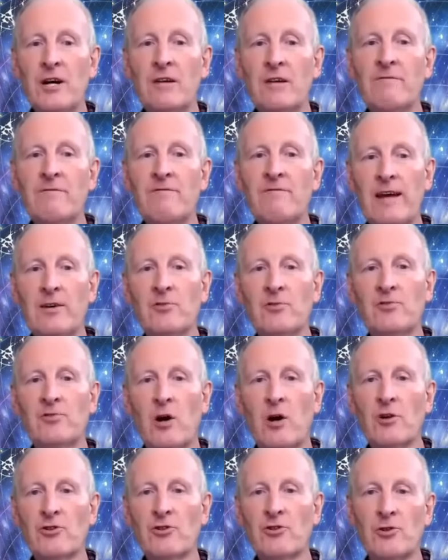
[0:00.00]
unveils
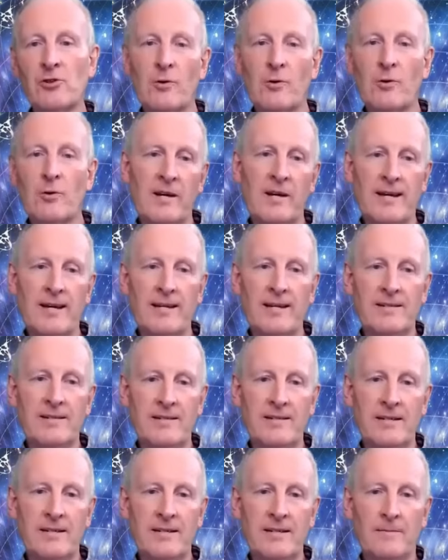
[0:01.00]
our true
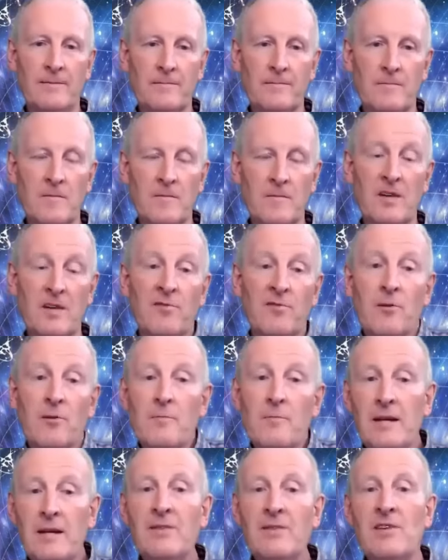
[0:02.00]
identity. For
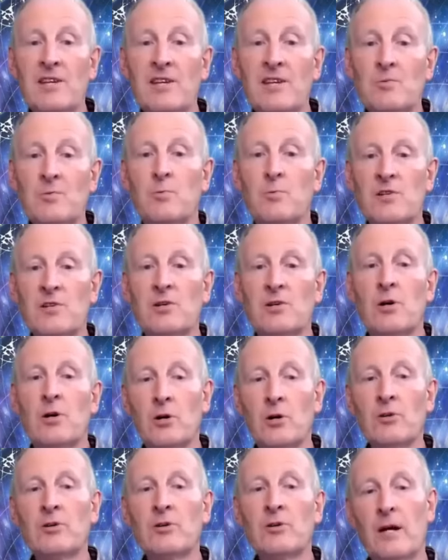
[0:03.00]
me, this was an
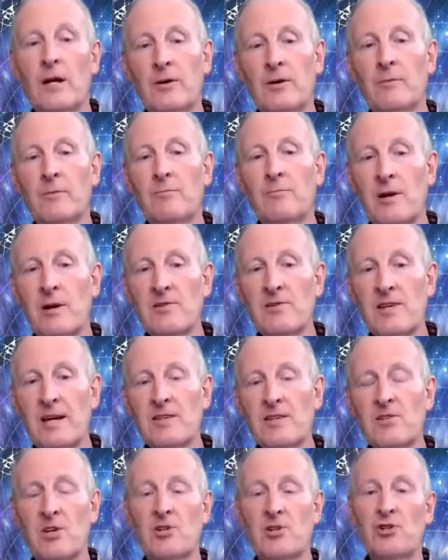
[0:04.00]
ongoing
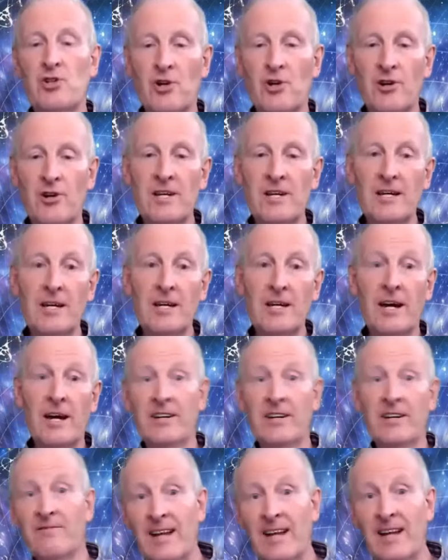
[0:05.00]
process, a journey, an
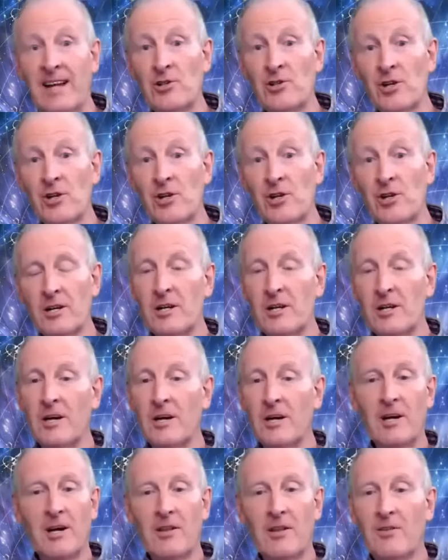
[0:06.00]
adventure
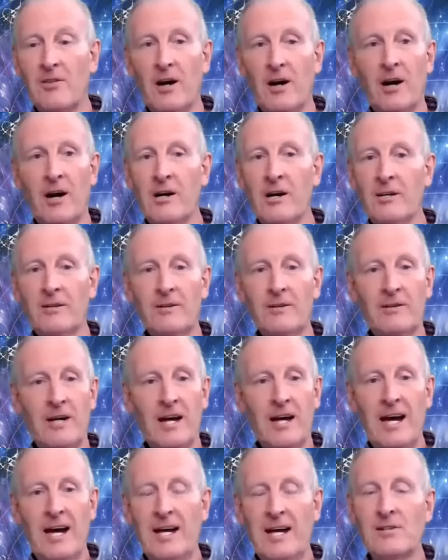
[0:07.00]
that
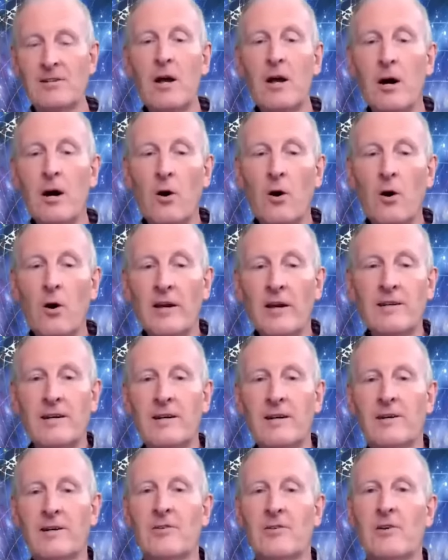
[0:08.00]
I had no
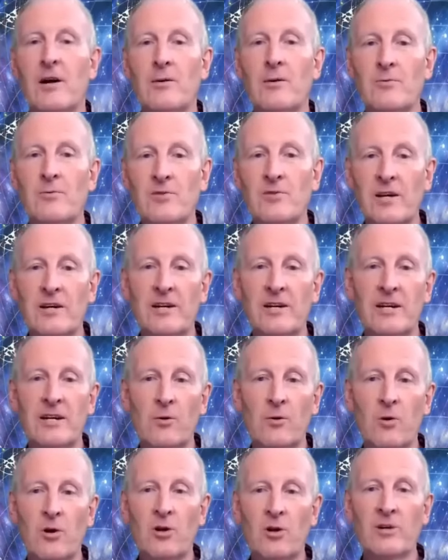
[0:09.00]
idea that I was going to
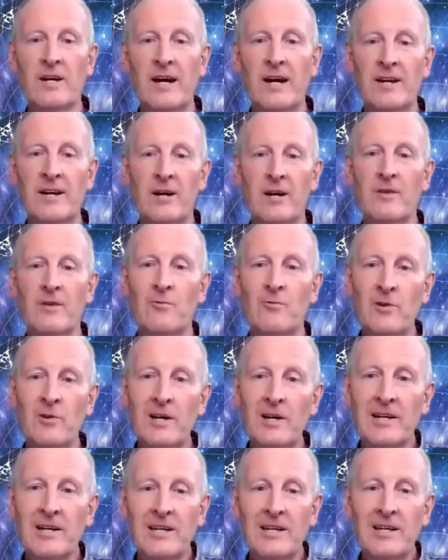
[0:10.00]
go on. And I
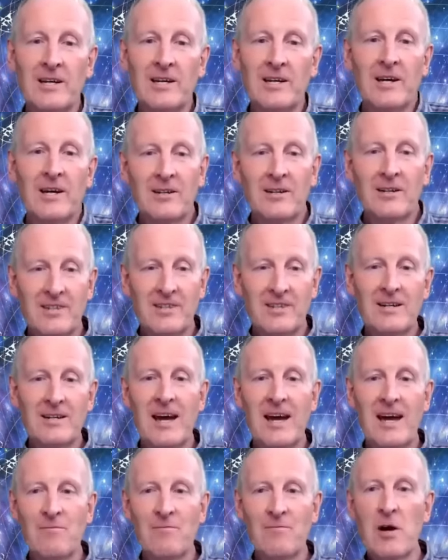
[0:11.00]
really didn't
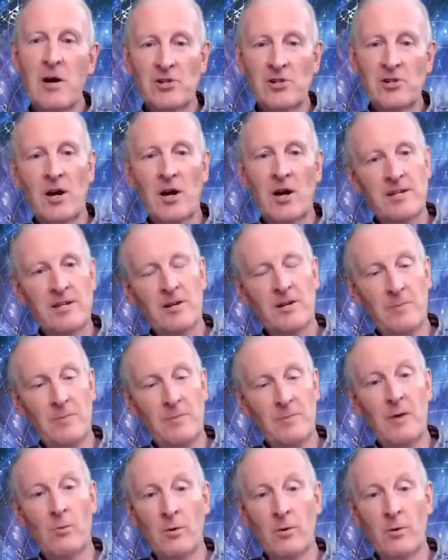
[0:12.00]
have much idea
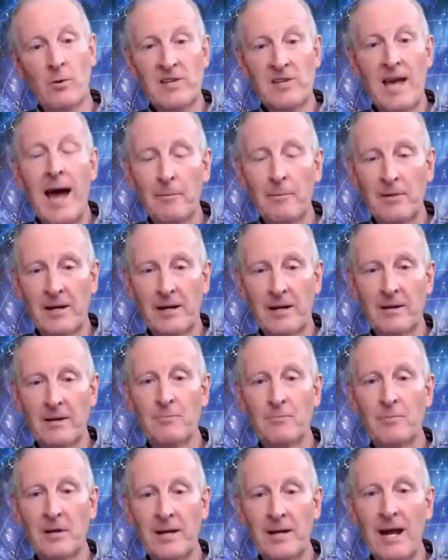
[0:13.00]
about what was
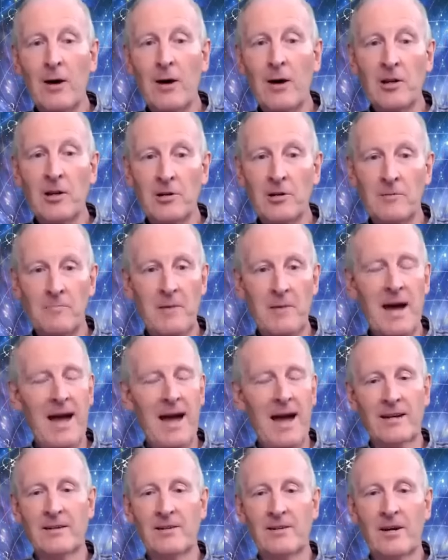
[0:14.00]
happening. But now I look
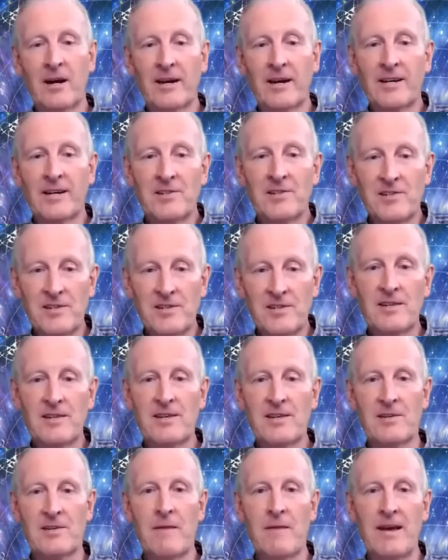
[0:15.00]
back and I can see
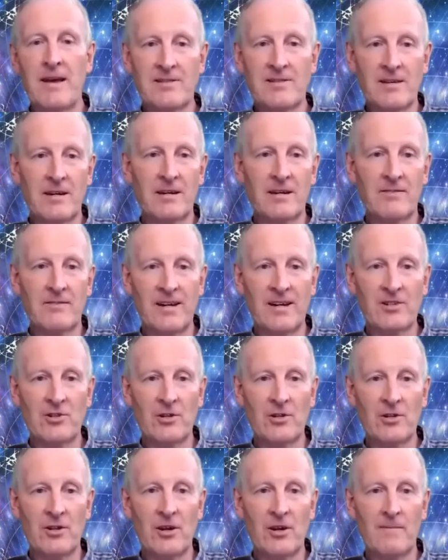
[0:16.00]
this amazing
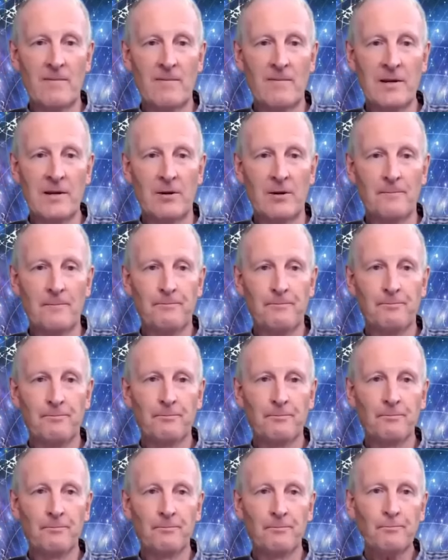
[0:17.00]
adventure that I've been on.
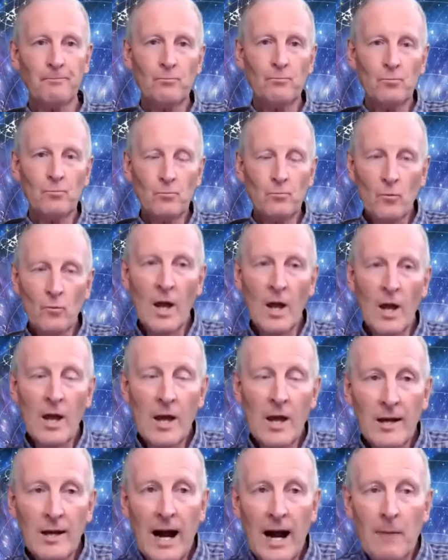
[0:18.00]

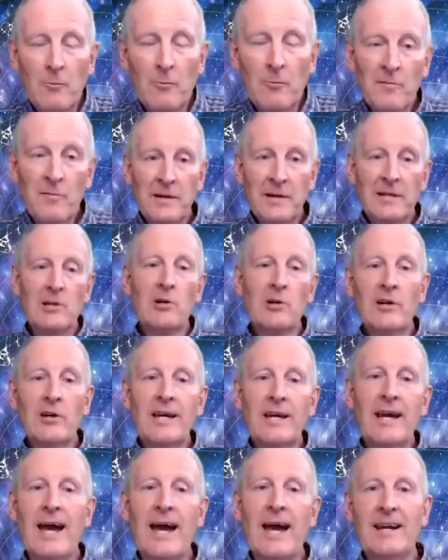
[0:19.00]
And we've been
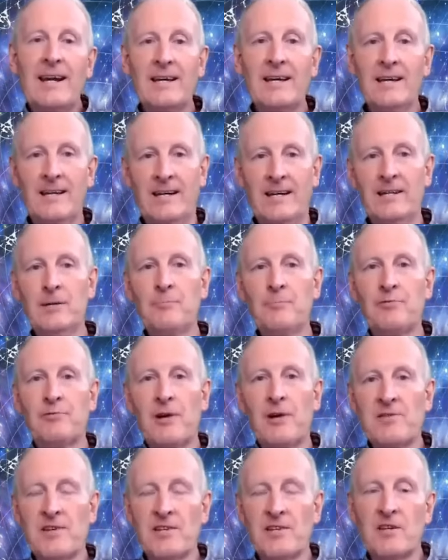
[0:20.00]
looking at it in a
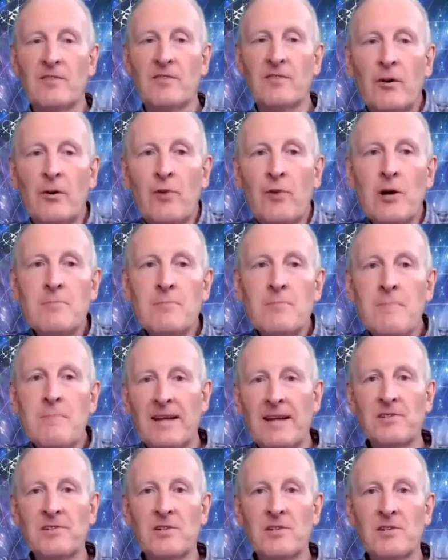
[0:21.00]
process of a
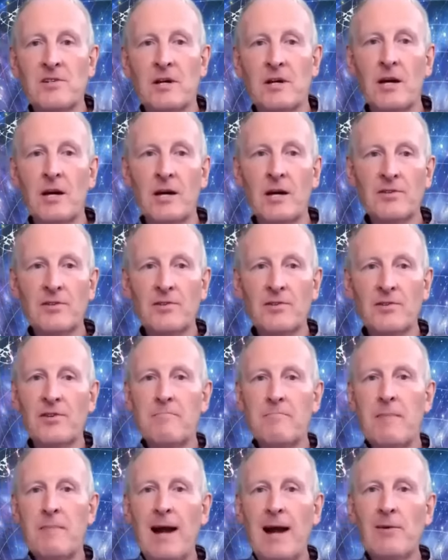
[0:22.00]
romance. So the
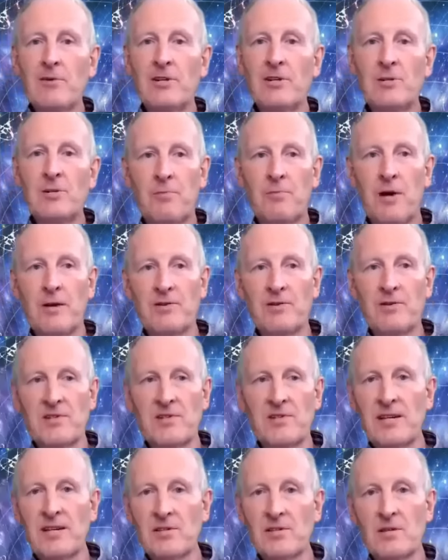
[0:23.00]
marriage
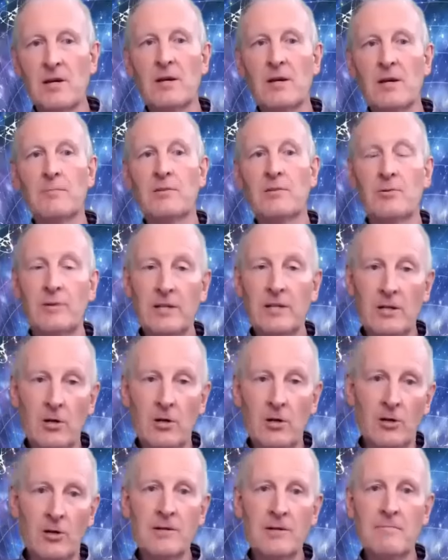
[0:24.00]
process between
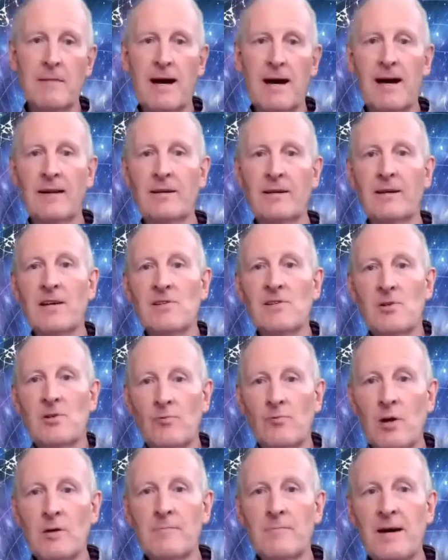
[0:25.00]
God and man is a
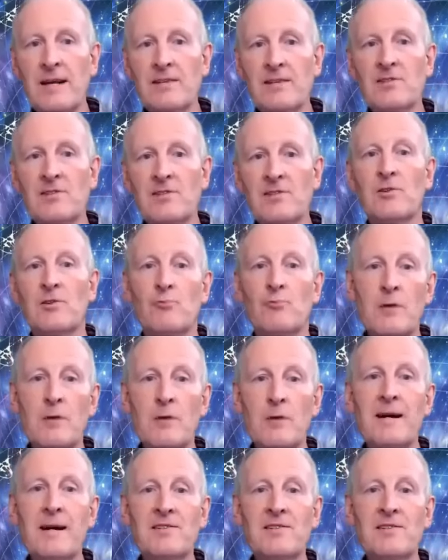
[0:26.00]
romance, the
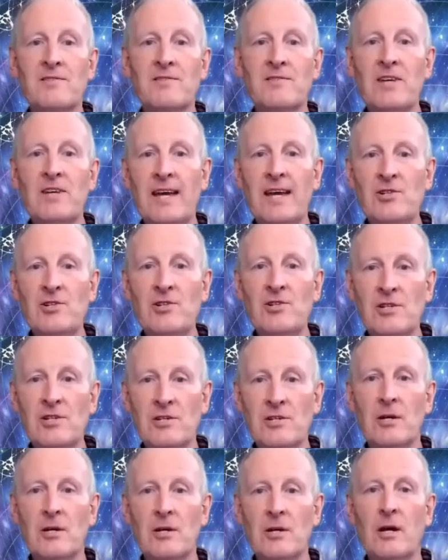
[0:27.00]
romance of the
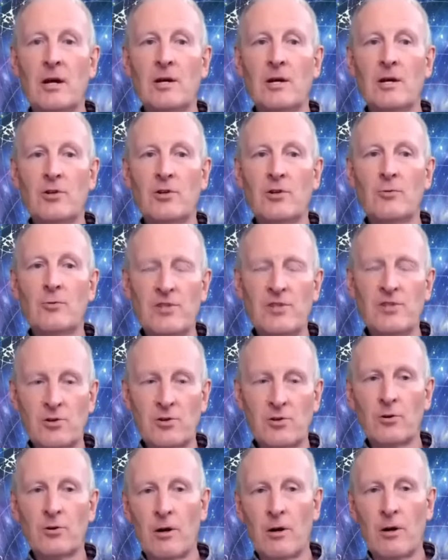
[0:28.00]
ages to
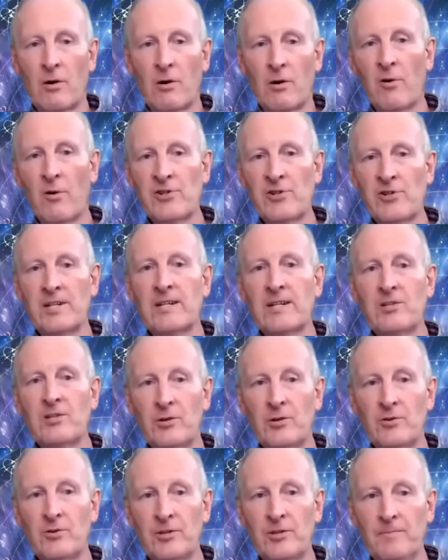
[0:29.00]
restore our origin and
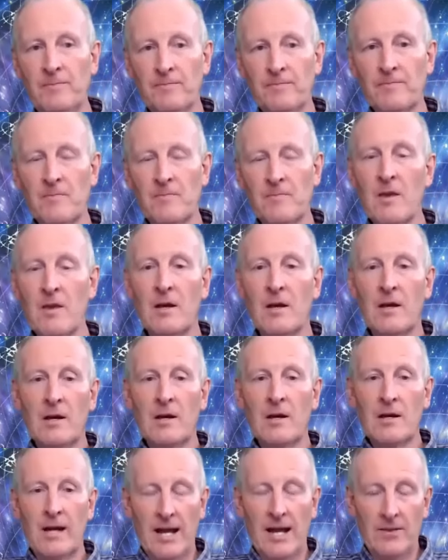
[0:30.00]
union.
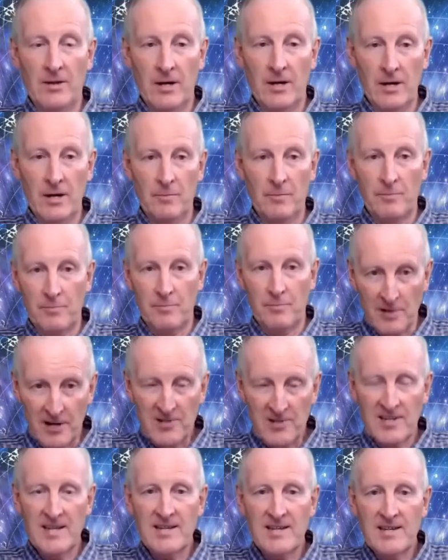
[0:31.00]
And the
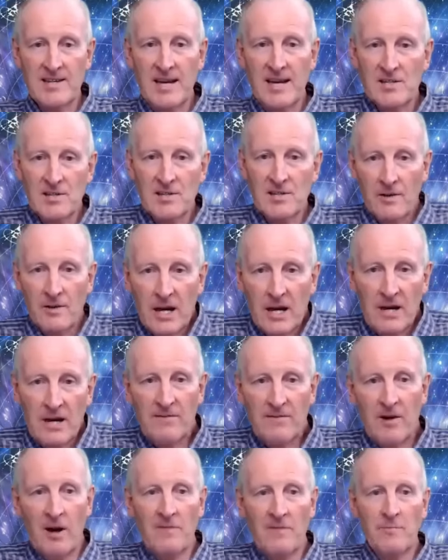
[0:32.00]
process has
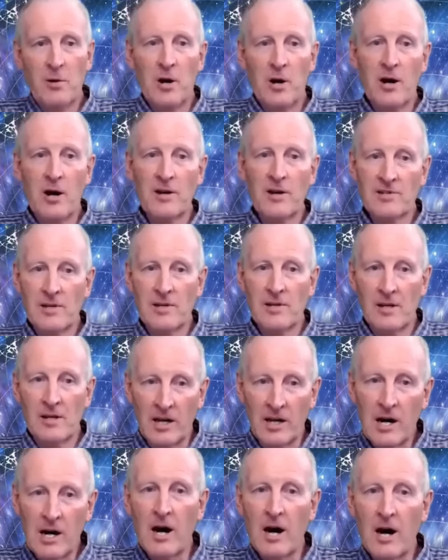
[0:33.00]
five parts
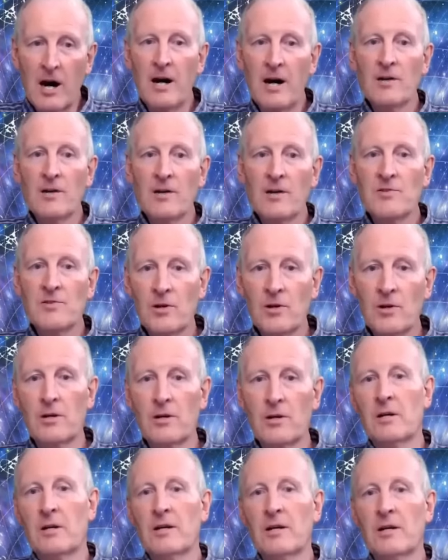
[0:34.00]
Lakar,
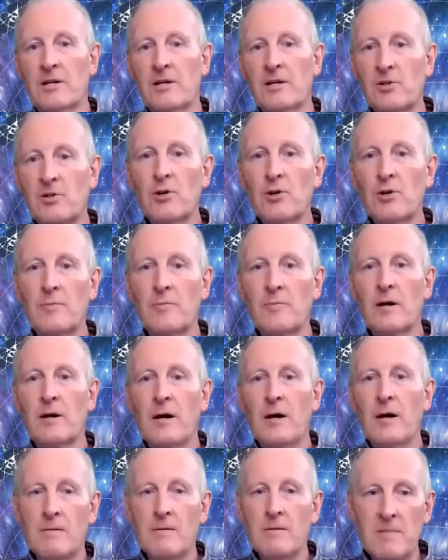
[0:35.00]
Segula, Ketubah,
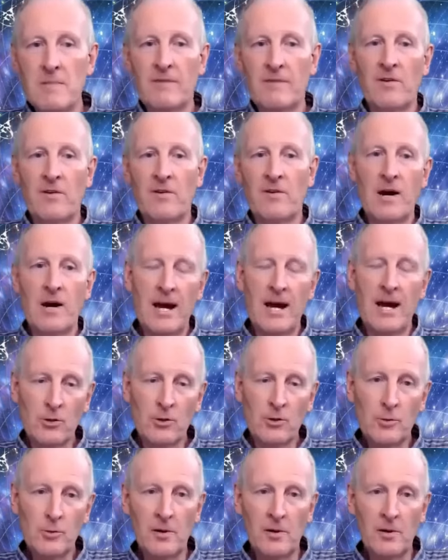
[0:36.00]
Mikvah, and
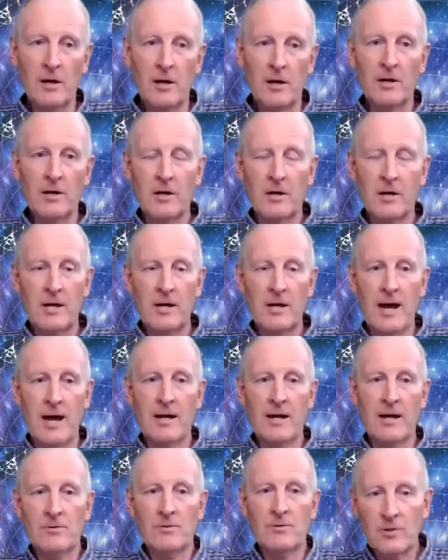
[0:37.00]
Hupa.
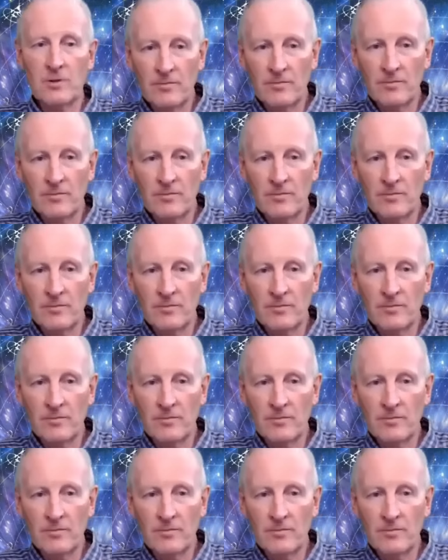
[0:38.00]
And